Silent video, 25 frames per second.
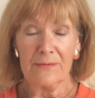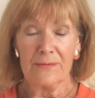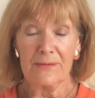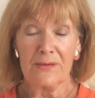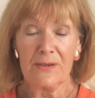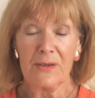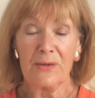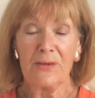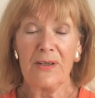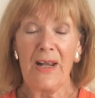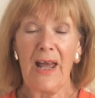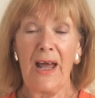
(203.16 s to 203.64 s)

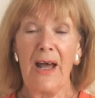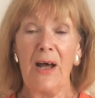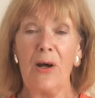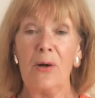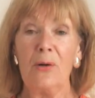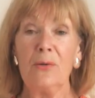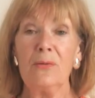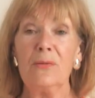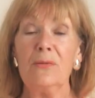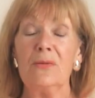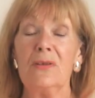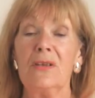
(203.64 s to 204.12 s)
So
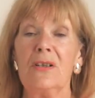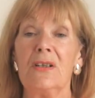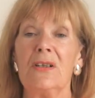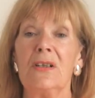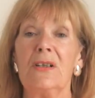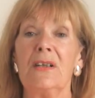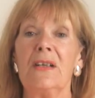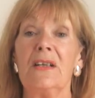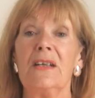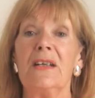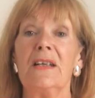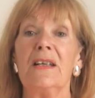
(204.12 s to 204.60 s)
now,
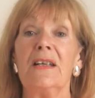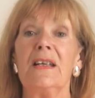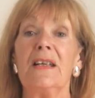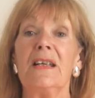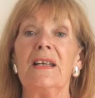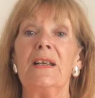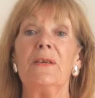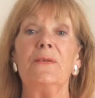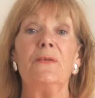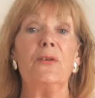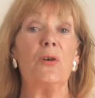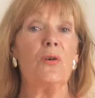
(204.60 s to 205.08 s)

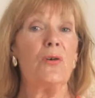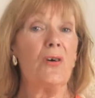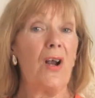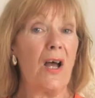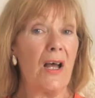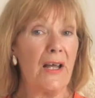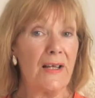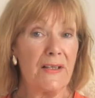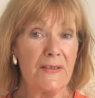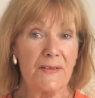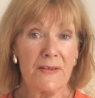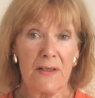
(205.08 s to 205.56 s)
if your
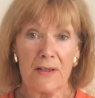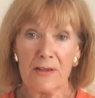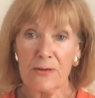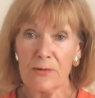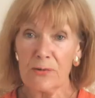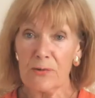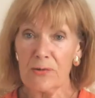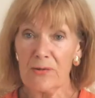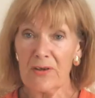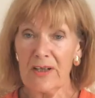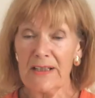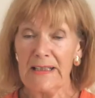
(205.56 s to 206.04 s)
eyes
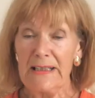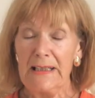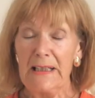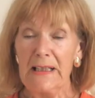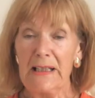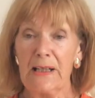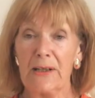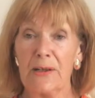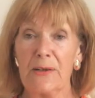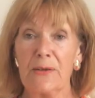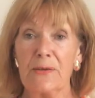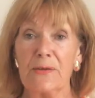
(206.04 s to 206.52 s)
aren't already
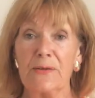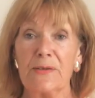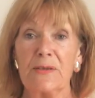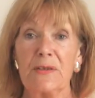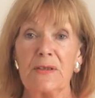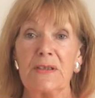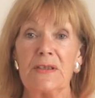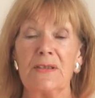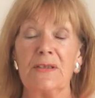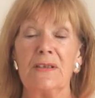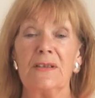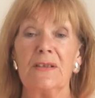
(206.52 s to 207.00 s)

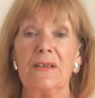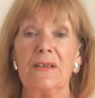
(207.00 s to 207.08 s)
closed,